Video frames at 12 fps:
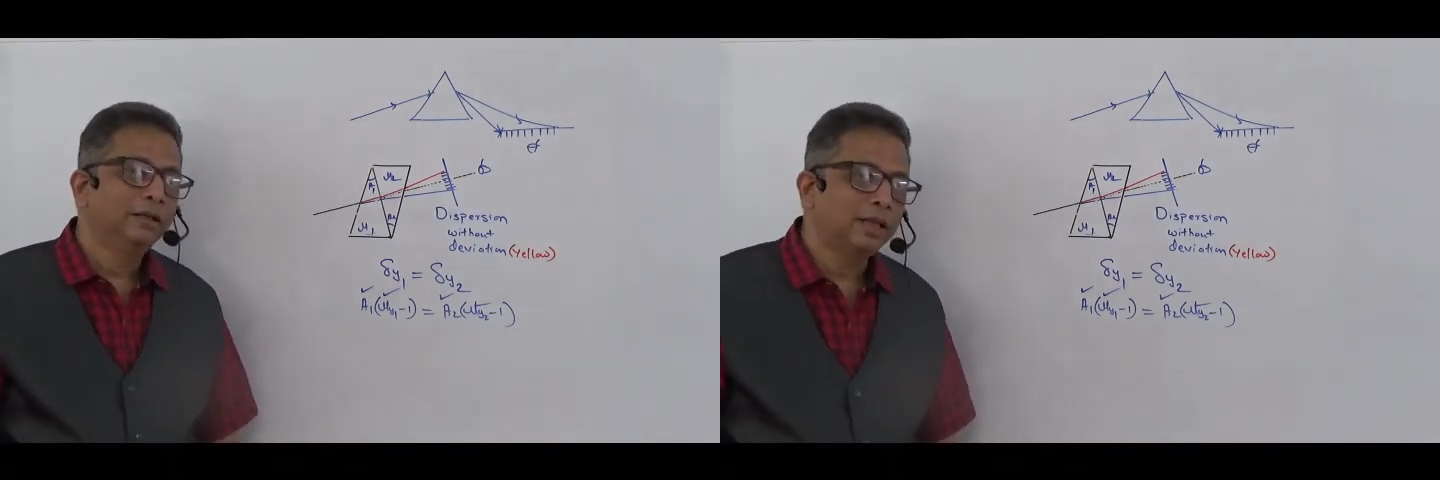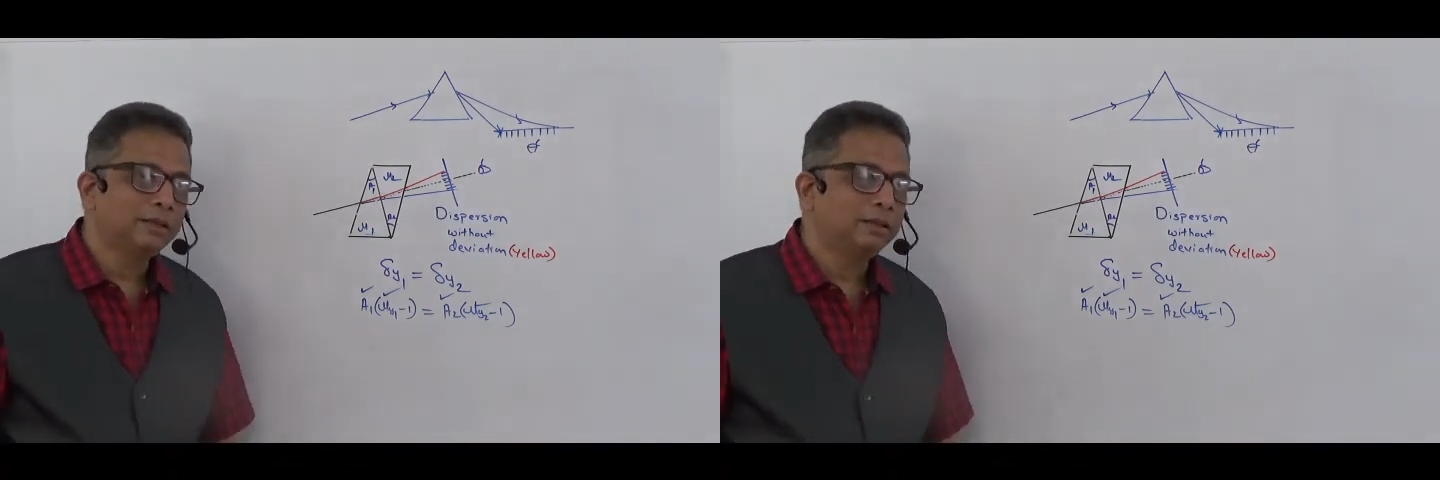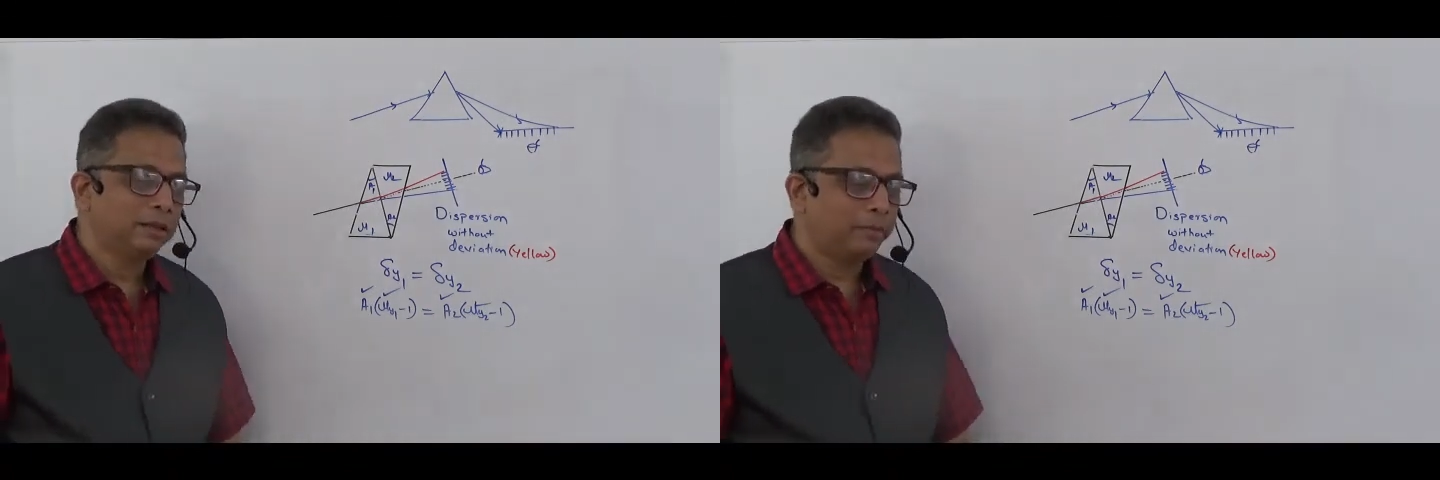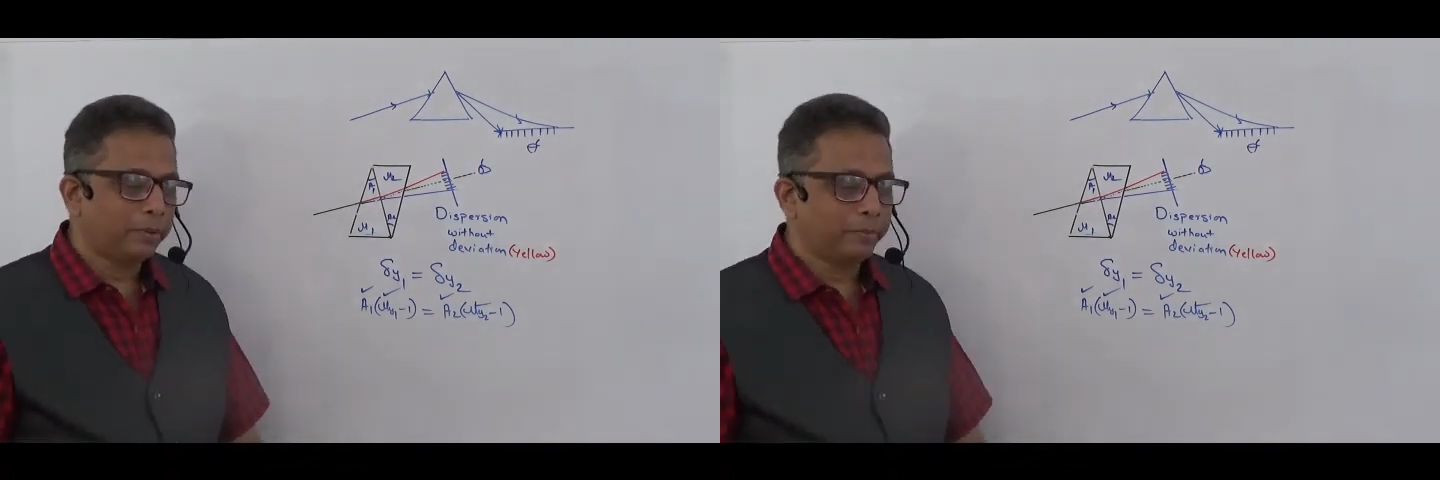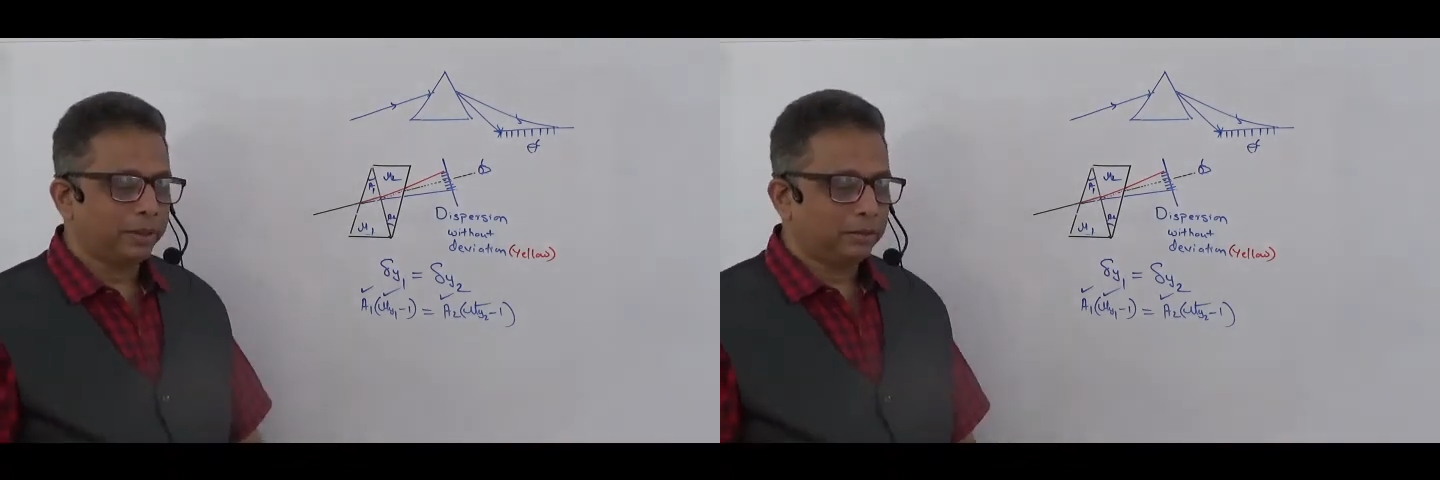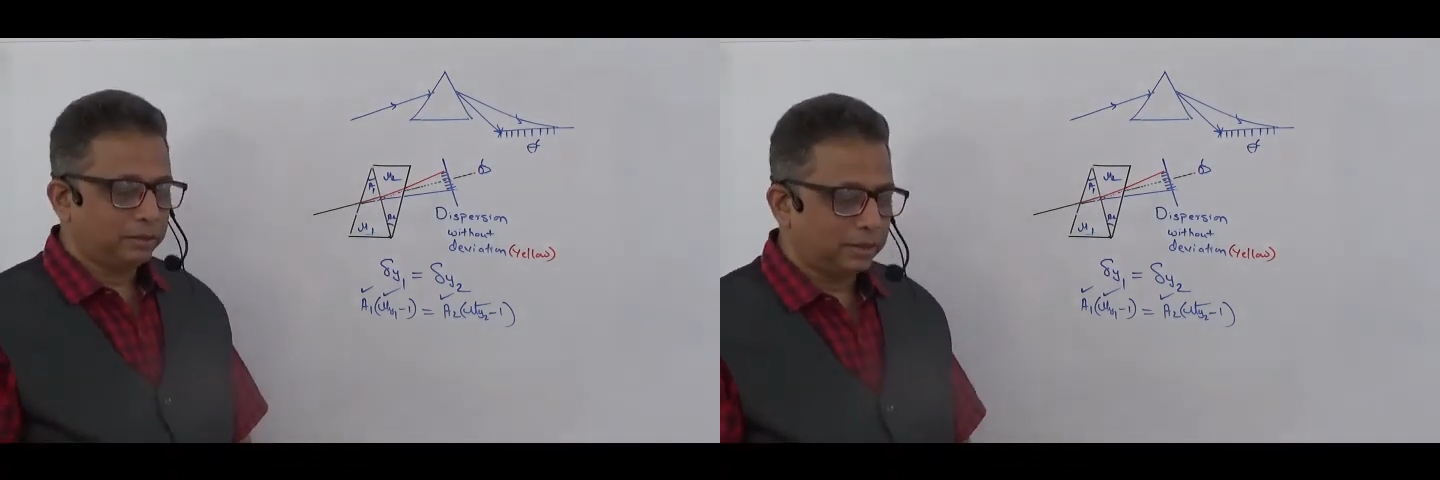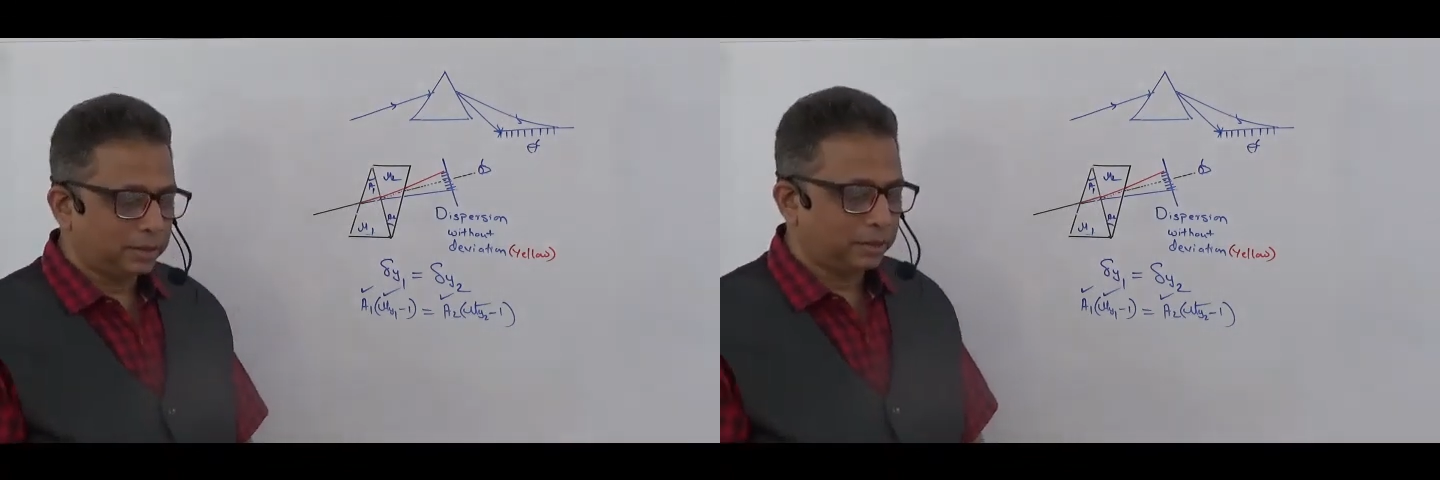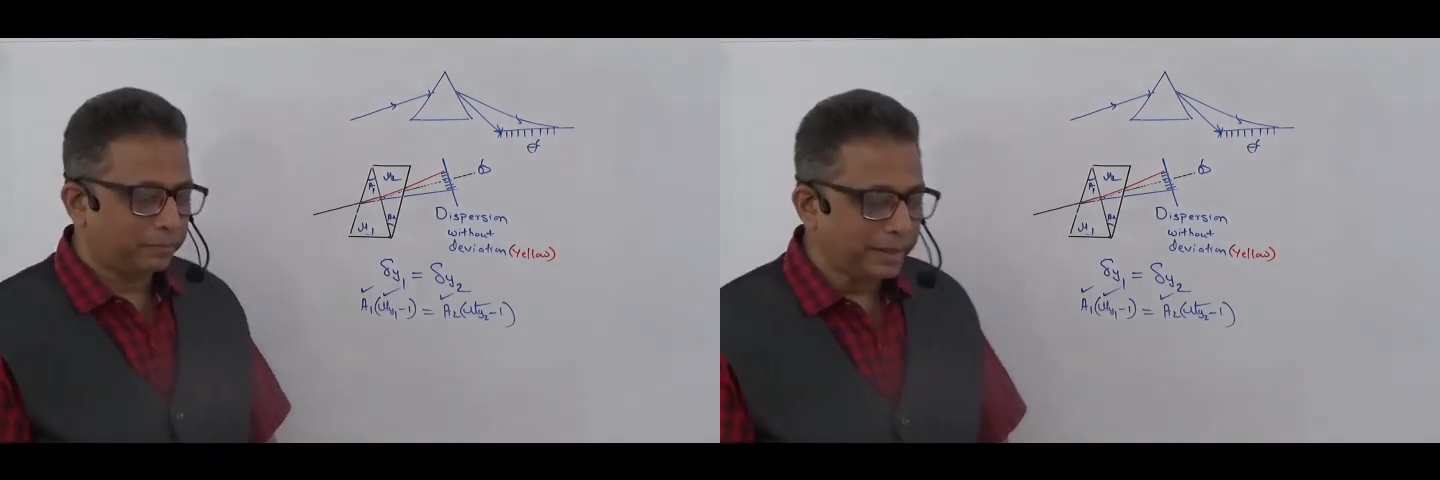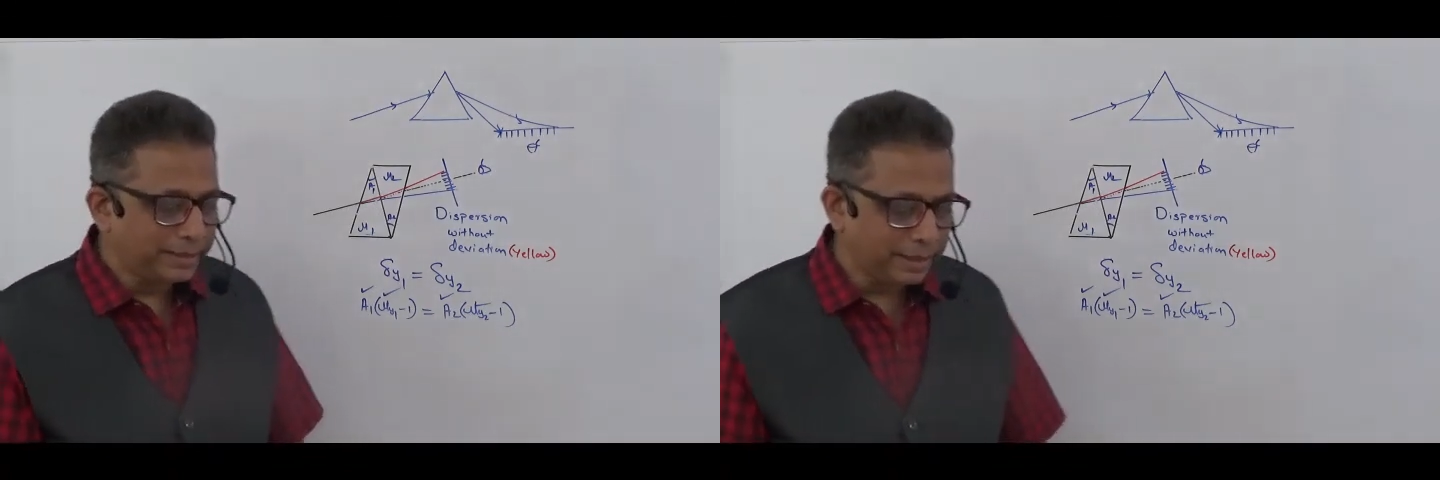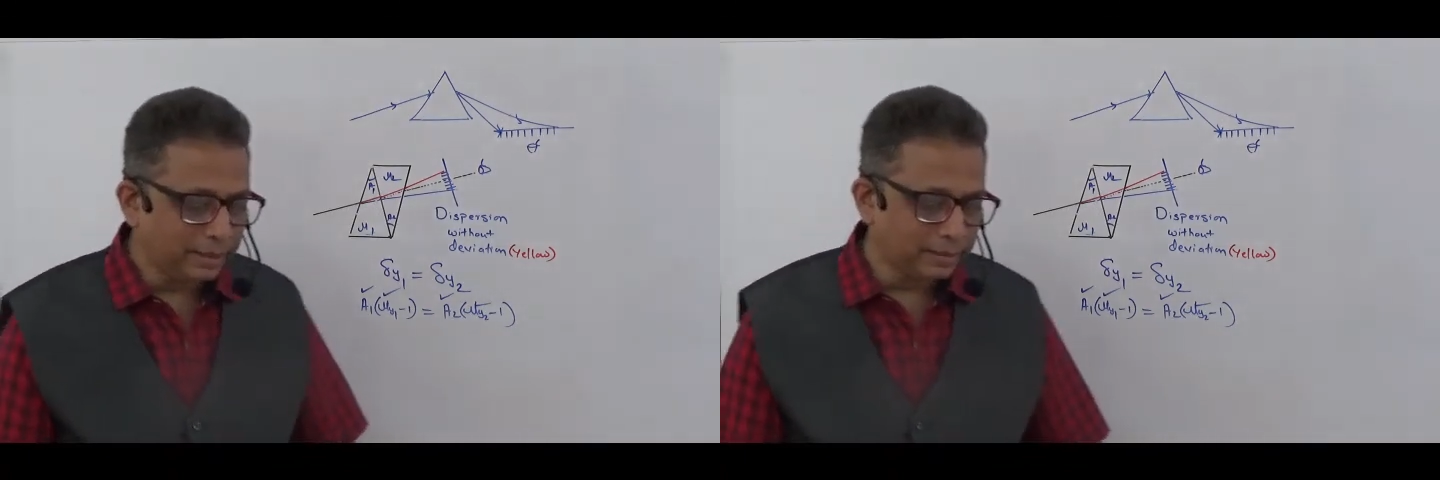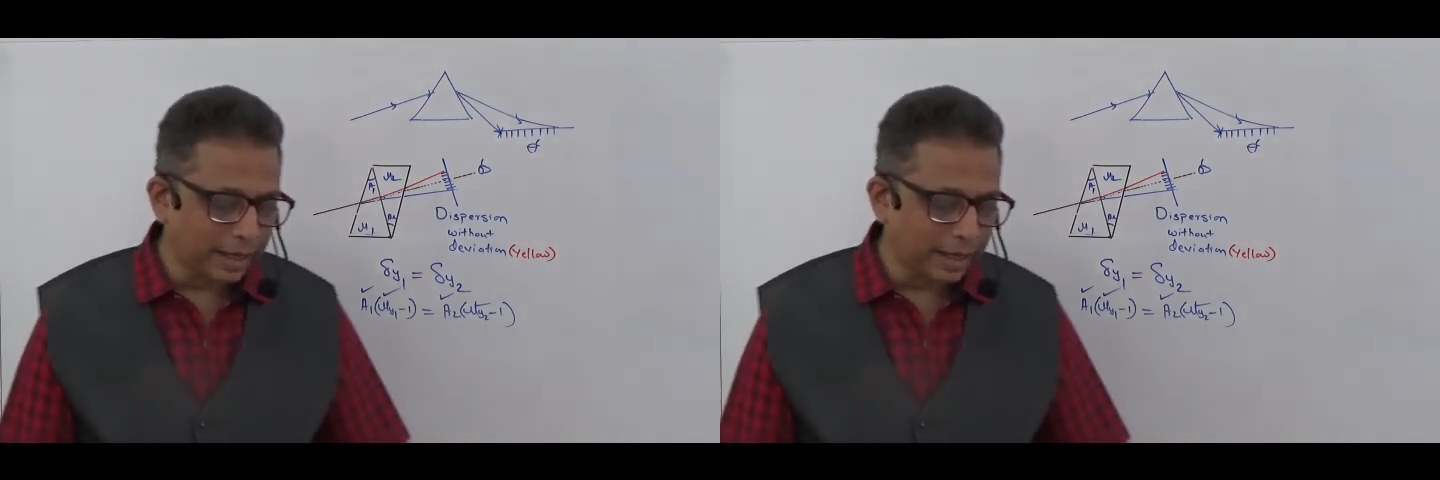Just remember, this is a basic